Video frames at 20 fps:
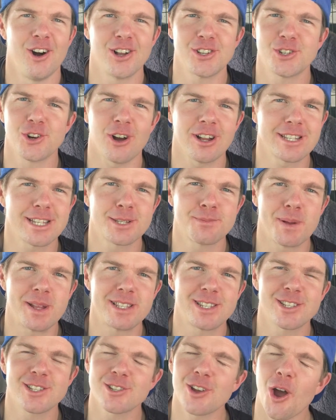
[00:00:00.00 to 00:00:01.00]
I tried to
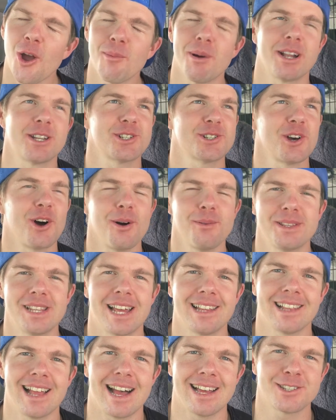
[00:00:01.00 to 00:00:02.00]
spend so much time in
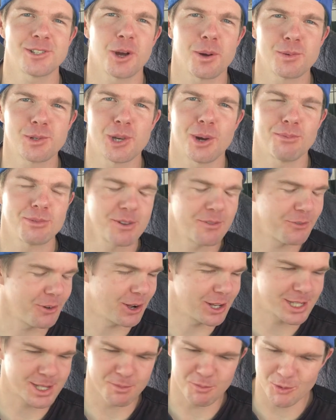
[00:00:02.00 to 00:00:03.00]
that last op shop to
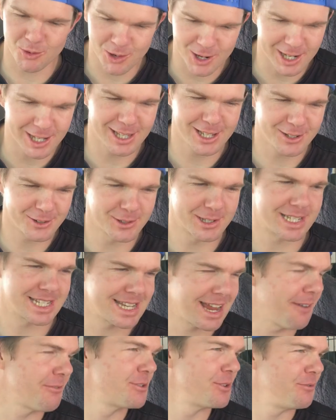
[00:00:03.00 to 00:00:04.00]
find some really good
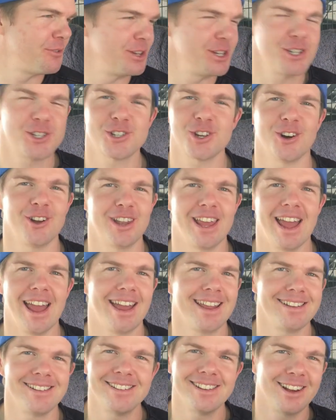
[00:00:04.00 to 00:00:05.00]
stuff to finish on
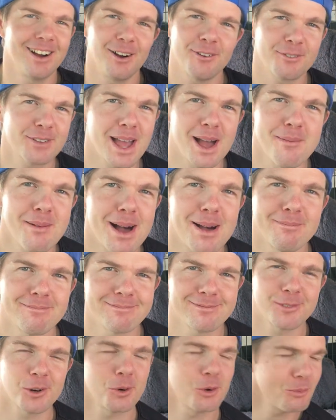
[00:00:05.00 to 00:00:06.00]
and I've come up
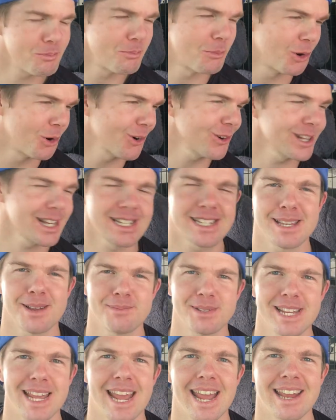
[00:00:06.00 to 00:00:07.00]
more or less
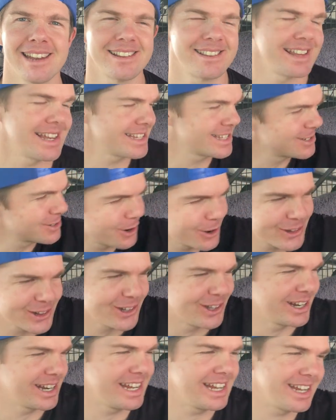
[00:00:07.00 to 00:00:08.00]
empty handed. There's not a
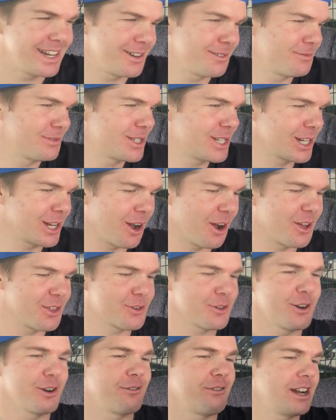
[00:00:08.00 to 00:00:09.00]
lot here to, to go
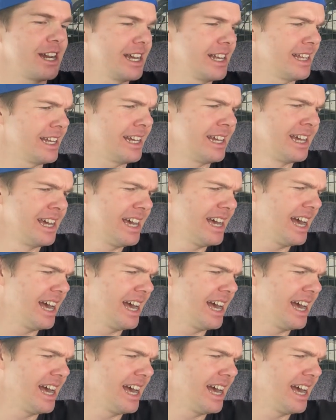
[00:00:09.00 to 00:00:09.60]
through really.